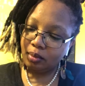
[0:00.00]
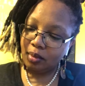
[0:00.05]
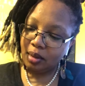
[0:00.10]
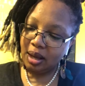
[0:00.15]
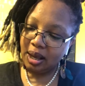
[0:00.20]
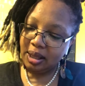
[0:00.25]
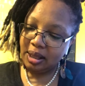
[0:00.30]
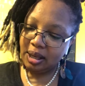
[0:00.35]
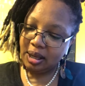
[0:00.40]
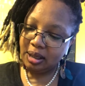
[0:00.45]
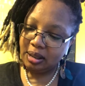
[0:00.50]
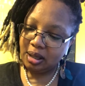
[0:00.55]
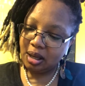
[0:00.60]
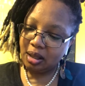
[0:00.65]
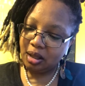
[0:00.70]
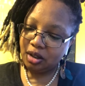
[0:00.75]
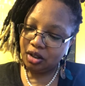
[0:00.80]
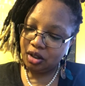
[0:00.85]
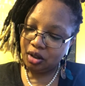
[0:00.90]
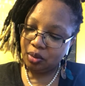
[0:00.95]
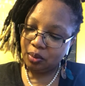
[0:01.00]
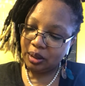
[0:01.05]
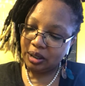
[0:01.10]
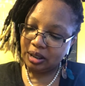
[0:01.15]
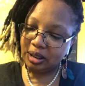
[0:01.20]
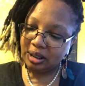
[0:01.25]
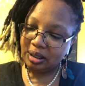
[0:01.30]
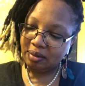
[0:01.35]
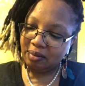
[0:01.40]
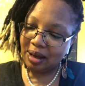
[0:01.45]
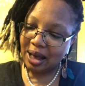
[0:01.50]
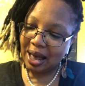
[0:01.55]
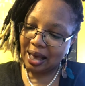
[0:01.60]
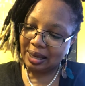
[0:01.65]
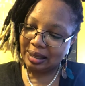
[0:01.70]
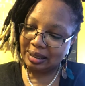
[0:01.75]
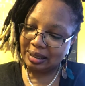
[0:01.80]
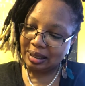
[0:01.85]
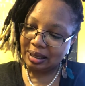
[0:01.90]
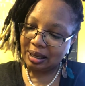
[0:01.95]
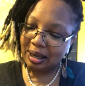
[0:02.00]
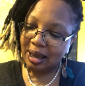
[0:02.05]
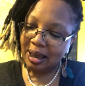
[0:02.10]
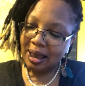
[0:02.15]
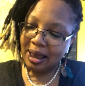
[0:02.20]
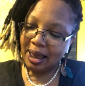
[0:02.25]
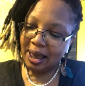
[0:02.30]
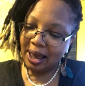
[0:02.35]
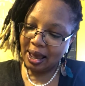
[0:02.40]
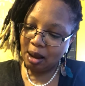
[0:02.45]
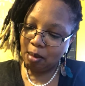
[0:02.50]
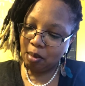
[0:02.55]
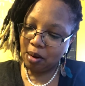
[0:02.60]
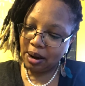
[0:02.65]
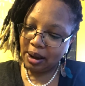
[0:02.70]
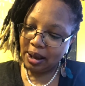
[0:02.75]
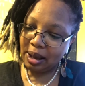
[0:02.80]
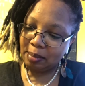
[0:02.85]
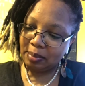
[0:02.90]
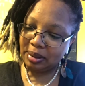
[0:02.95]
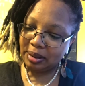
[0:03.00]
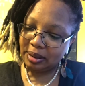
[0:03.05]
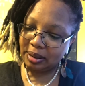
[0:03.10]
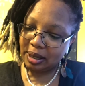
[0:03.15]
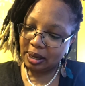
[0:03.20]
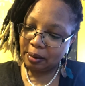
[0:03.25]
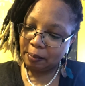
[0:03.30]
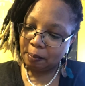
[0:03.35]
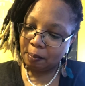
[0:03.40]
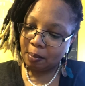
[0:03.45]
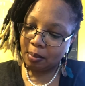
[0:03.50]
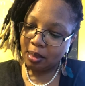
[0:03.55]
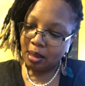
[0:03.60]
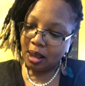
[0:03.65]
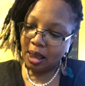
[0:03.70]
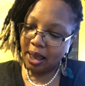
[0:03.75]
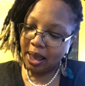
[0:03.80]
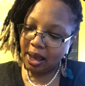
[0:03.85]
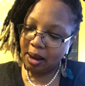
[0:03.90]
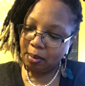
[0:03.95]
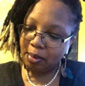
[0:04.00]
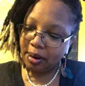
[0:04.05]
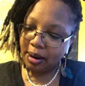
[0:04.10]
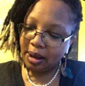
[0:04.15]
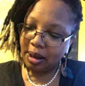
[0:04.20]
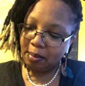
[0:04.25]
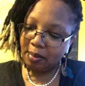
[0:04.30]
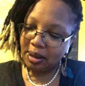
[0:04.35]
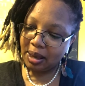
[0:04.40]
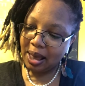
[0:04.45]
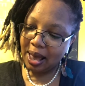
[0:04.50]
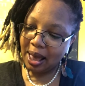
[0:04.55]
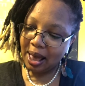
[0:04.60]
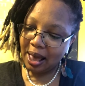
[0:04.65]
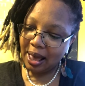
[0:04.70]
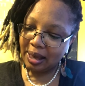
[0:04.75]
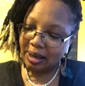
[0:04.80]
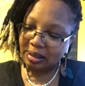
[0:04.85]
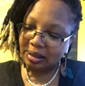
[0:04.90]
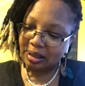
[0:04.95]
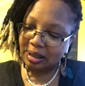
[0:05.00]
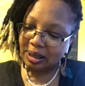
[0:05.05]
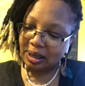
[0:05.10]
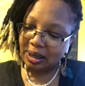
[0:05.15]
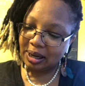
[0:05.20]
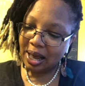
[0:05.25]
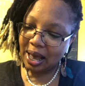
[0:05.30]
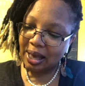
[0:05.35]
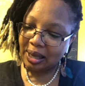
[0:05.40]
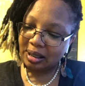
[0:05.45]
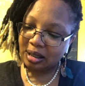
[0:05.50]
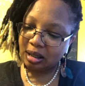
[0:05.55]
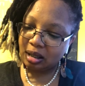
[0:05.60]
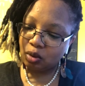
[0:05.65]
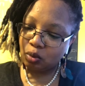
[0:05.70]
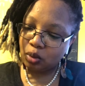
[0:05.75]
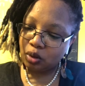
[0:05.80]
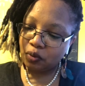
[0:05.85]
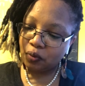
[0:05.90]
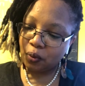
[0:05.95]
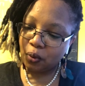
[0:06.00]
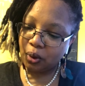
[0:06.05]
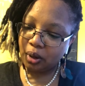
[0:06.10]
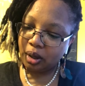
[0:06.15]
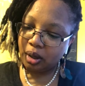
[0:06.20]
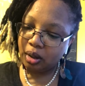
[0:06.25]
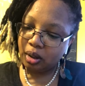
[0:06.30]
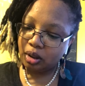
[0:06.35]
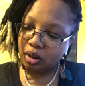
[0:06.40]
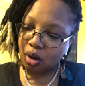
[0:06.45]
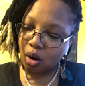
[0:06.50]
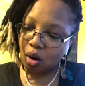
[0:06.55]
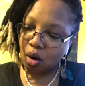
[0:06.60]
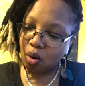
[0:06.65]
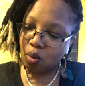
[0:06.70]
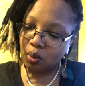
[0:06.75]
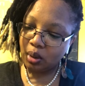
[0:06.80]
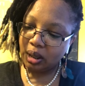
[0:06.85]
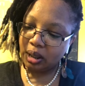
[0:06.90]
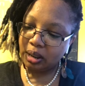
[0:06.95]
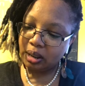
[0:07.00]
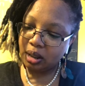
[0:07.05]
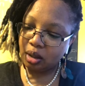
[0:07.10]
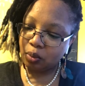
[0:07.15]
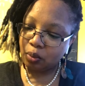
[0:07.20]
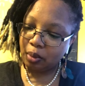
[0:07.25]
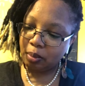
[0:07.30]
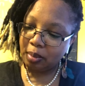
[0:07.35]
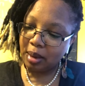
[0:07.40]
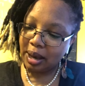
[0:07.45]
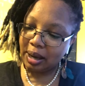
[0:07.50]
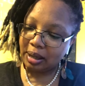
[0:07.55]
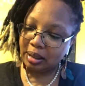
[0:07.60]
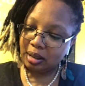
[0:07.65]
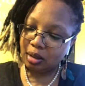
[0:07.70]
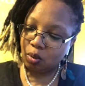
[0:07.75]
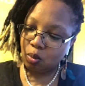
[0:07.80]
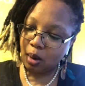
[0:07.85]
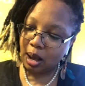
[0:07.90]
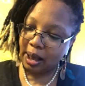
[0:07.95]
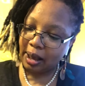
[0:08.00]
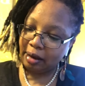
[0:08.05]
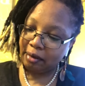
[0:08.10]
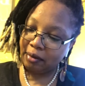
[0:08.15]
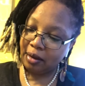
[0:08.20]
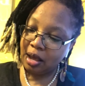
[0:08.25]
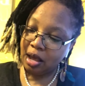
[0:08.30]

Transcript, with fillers: And these are the generations of Isaac, Abraham's son. Abraham begat Isaac, and Isaac was forty years old when he took Rebekah to wife,